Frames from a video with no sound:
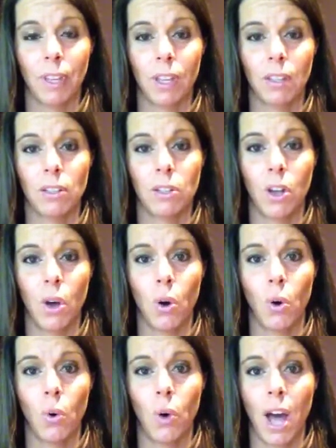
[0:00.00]

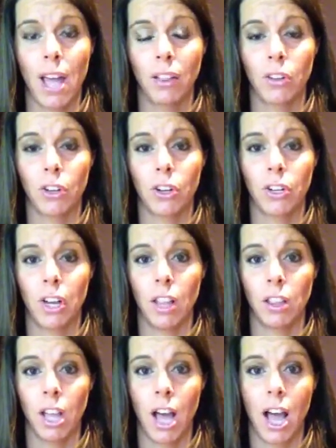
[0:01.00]
So I learned a
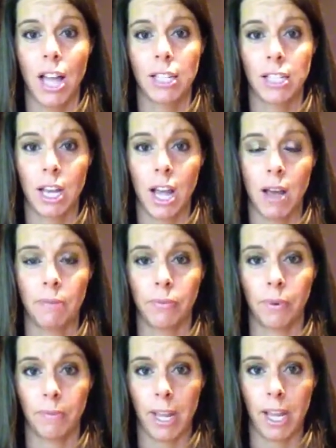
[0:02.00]
lot
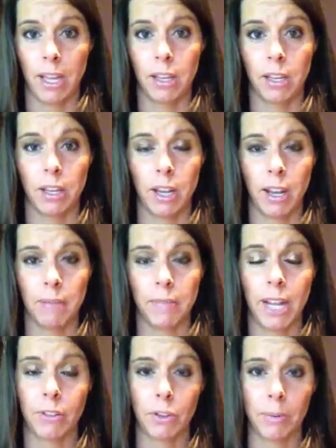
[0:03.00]
from my
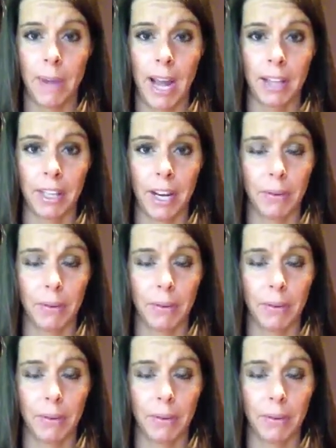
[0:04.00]
naturopath that I